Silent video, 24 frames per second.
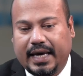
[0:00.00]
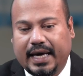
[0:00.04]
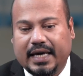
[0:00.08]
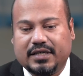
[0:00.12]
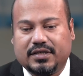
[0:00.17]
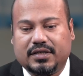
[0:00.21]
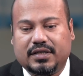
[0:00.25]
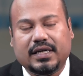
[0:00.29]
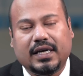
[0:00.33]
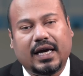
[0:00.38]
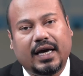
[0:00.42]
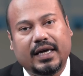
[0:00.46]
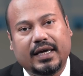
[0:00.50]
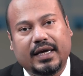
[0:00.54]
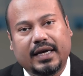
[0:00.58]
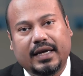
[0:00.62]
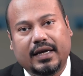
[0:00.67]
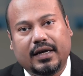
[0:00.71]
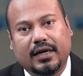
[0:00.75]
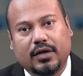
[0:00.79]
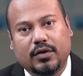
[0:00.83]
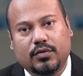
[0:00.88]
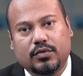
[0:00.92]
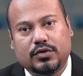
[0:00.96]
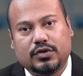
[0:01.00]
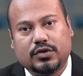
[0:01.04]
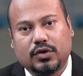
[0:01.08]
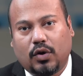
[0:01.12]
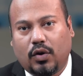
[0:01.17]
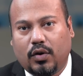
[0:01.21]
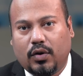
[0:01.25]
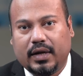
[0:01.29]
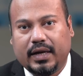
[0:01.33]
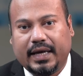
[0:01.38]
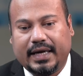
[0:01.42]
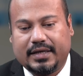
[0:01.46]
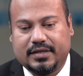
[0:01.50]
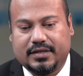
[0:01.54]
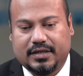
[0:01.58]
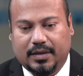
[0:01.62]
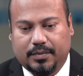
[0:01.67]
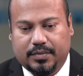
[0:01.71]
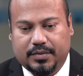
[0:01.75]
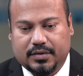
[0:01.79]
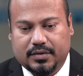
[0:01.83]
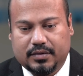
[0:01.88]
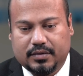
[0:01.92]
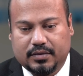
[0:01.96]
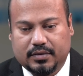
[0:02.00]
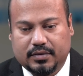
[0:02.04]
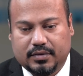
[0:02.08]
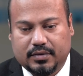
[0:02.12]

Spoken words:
HDI includes all except